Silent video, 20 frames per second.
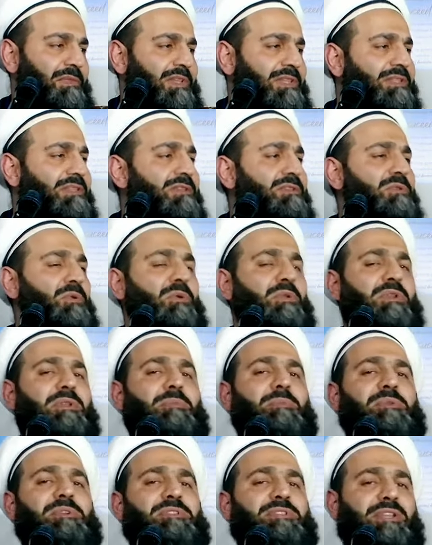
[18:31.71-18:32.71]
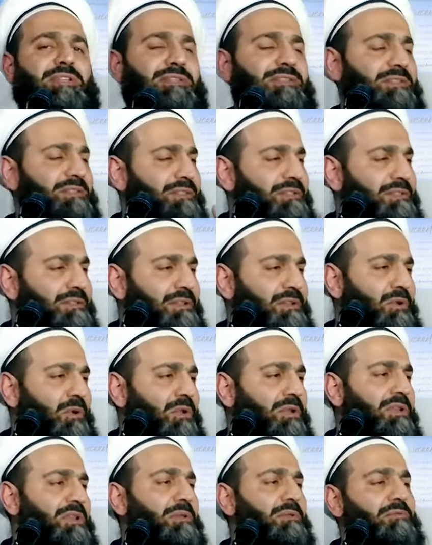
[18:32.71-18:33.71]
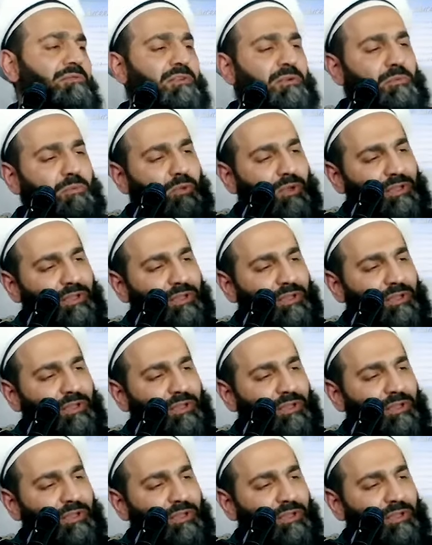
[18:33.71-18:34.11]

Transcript: This is only pretense. Only from